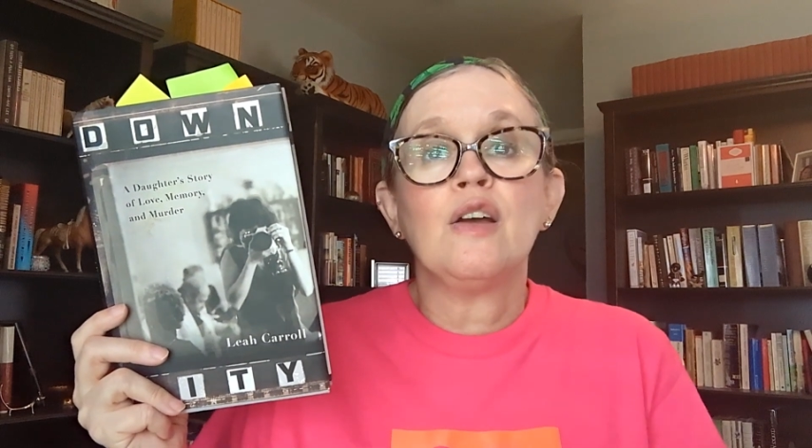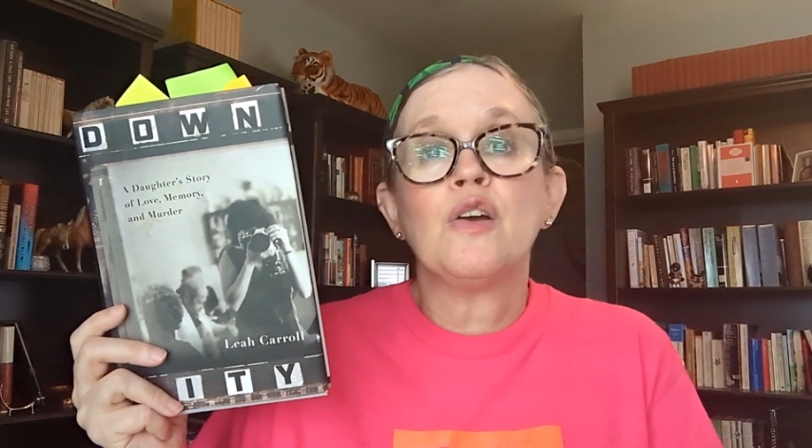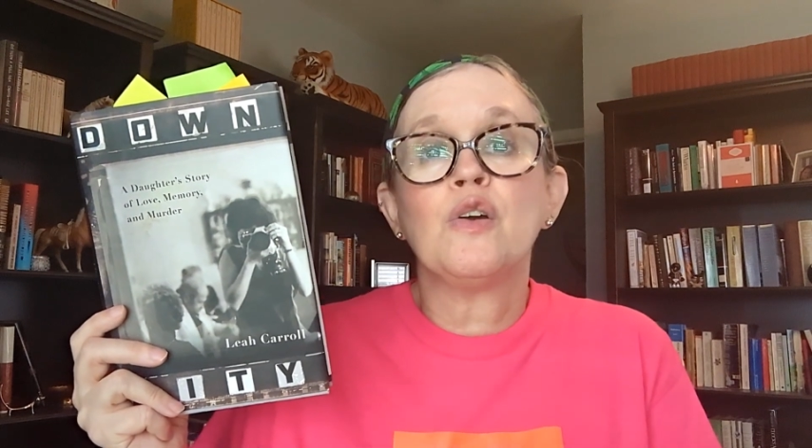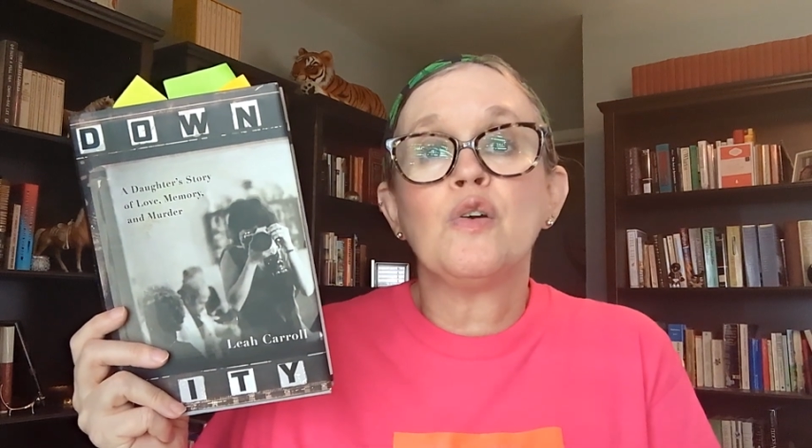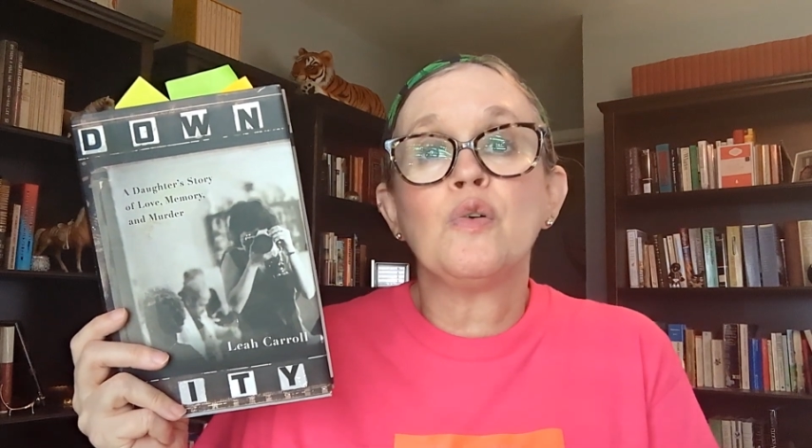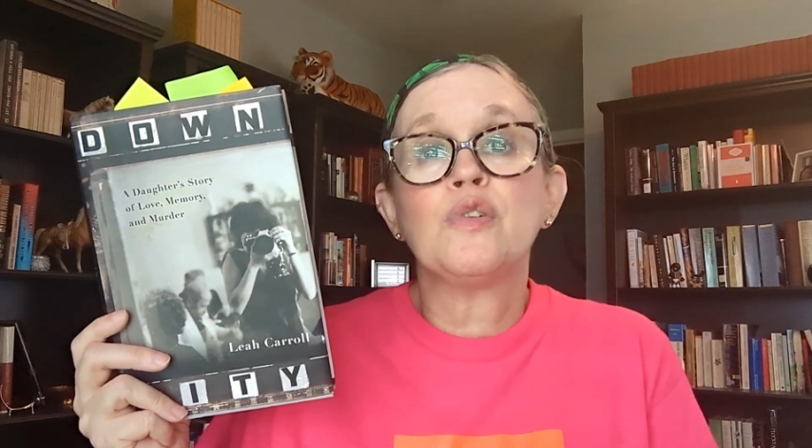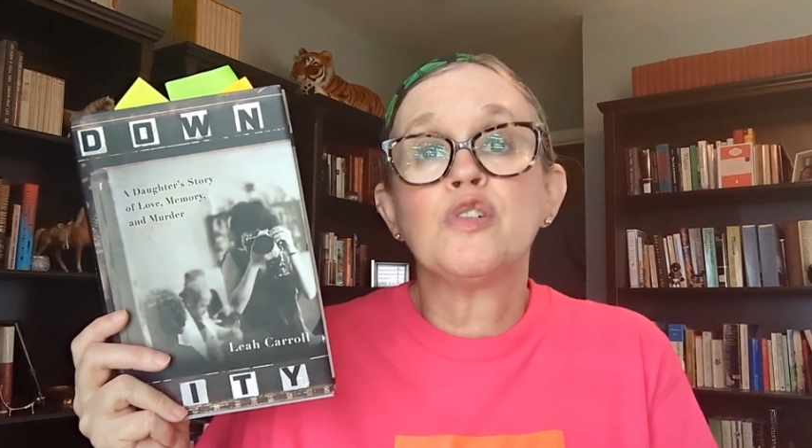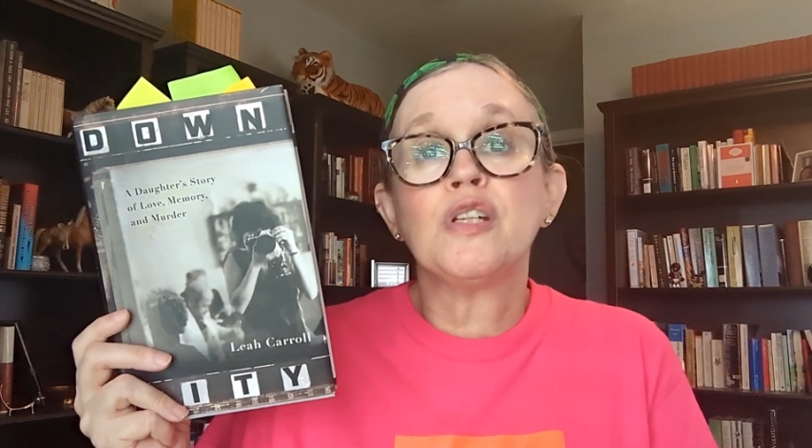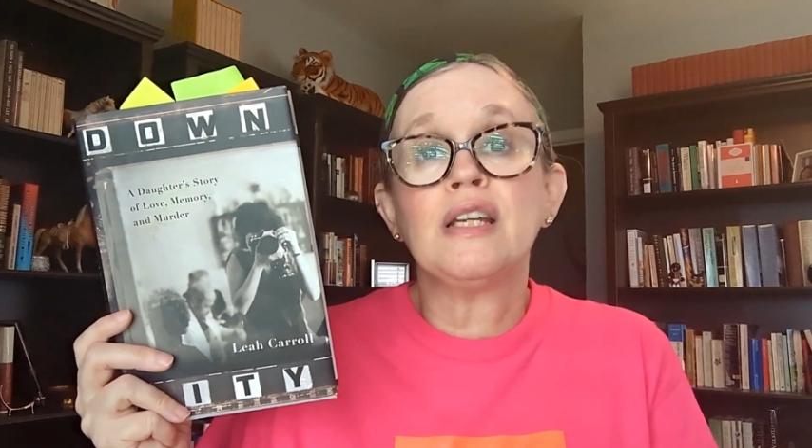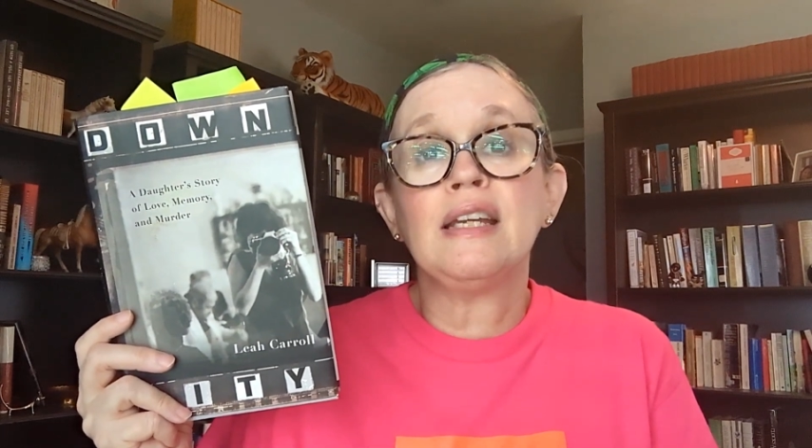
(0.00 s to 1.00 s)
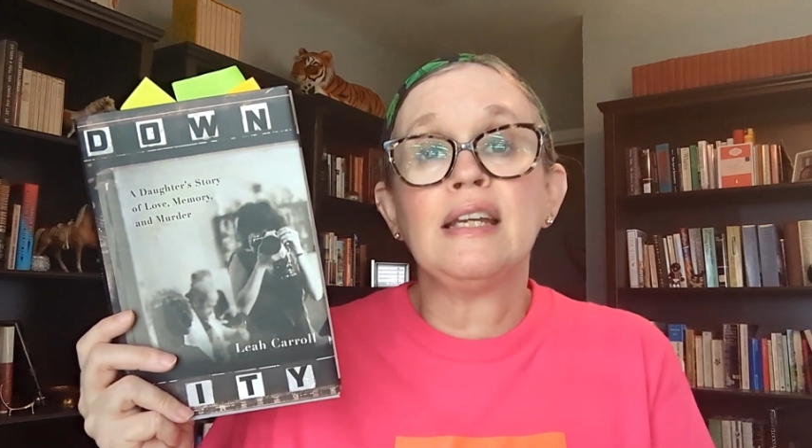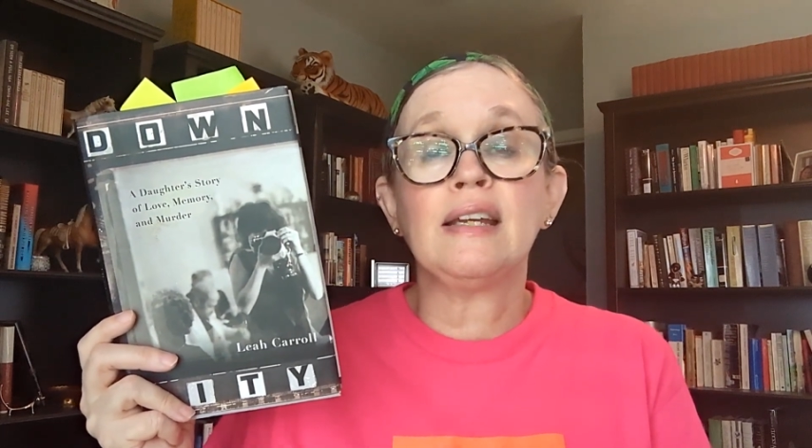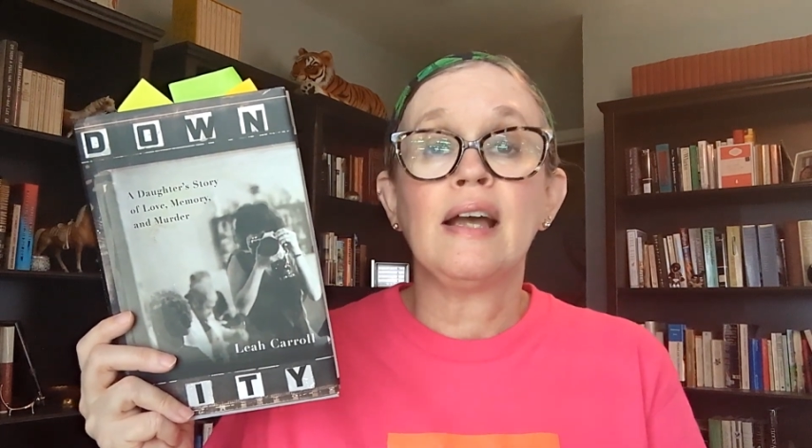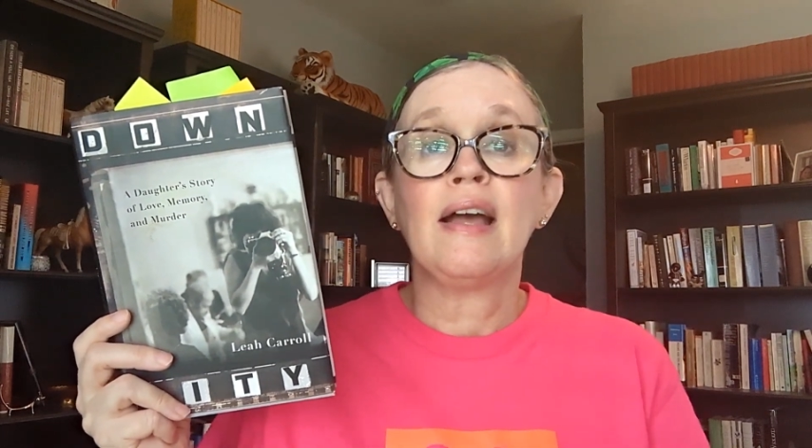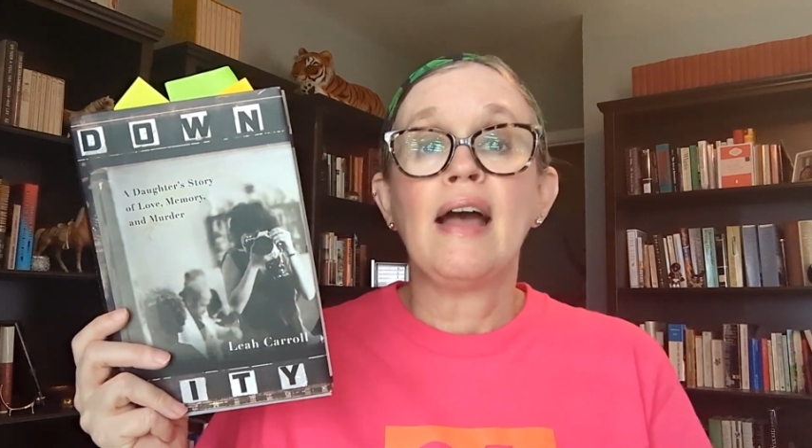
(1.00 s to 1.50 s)
who
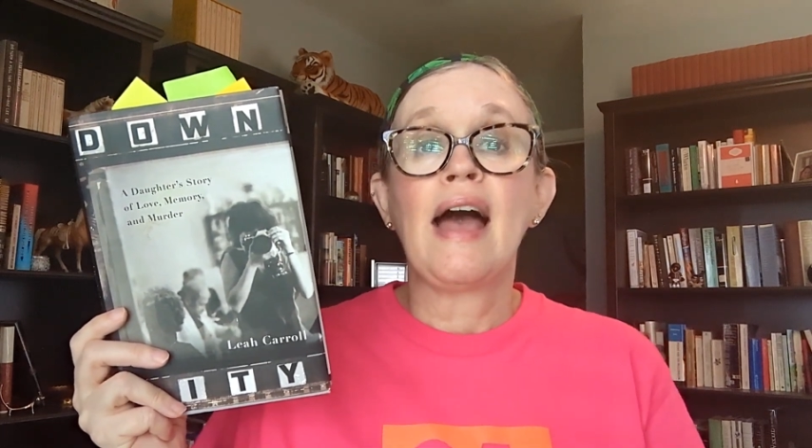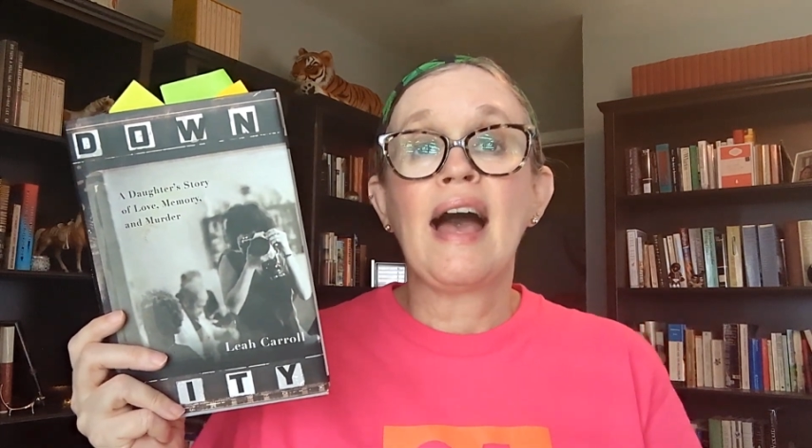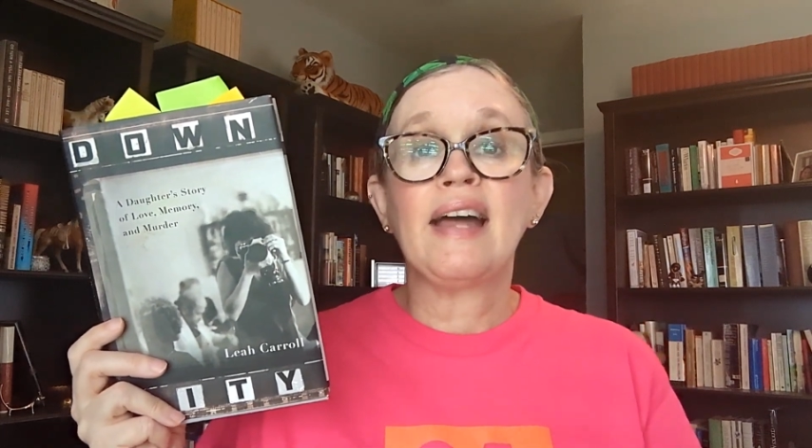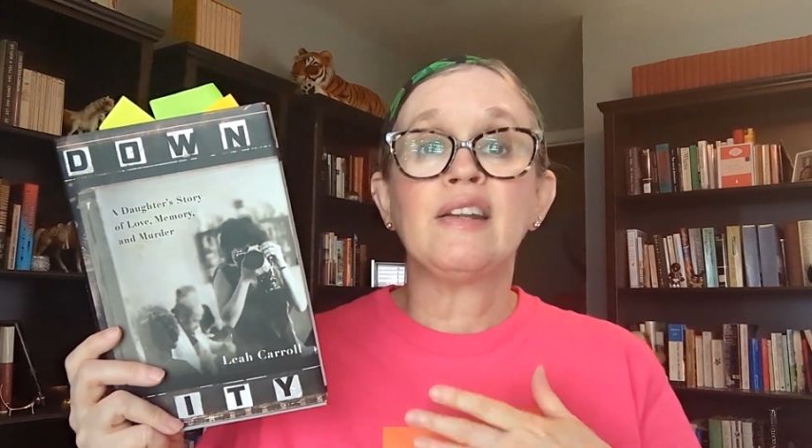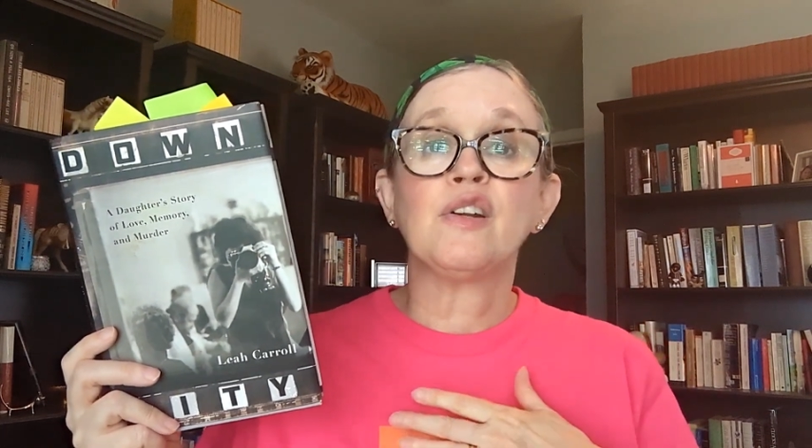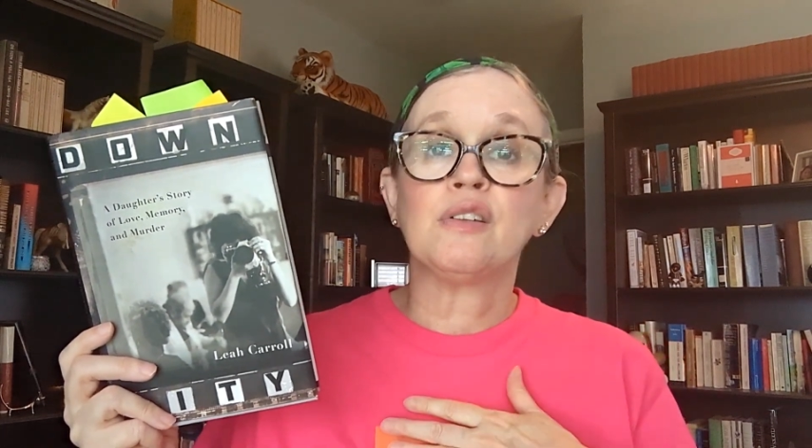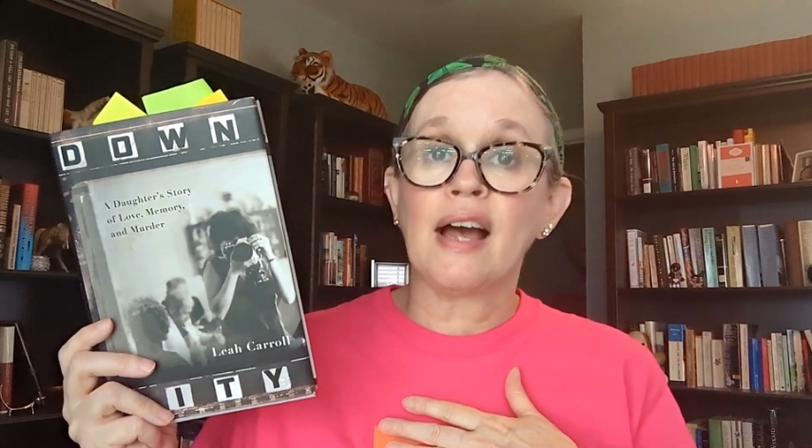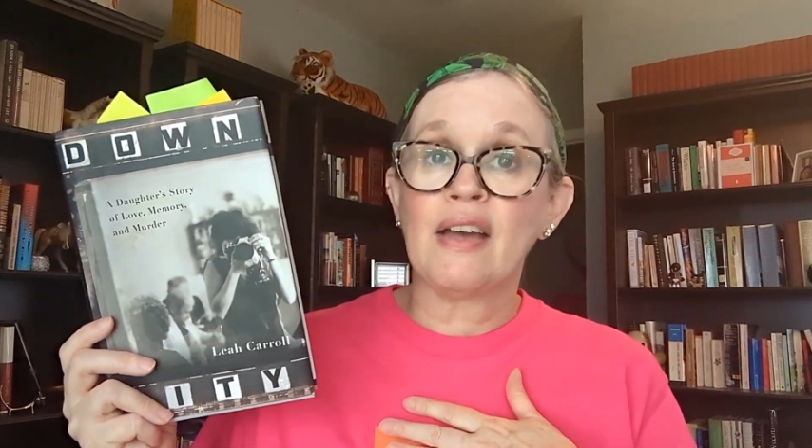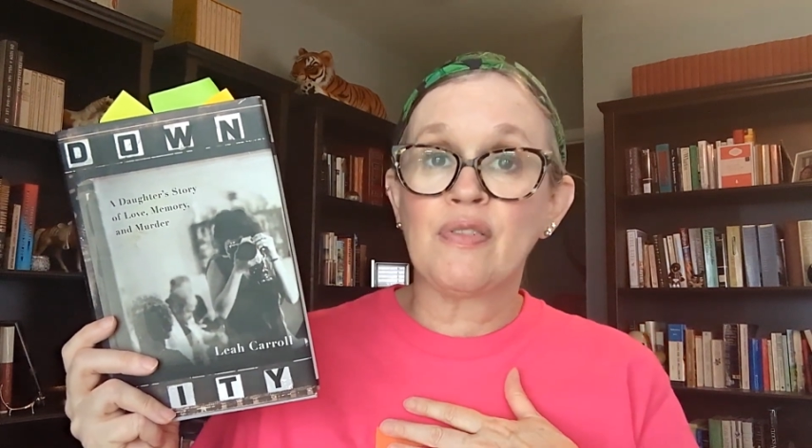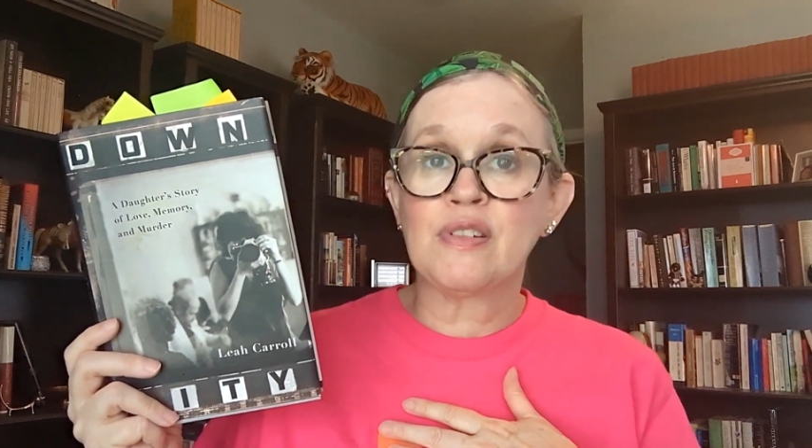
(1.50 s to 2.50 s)
she had in her life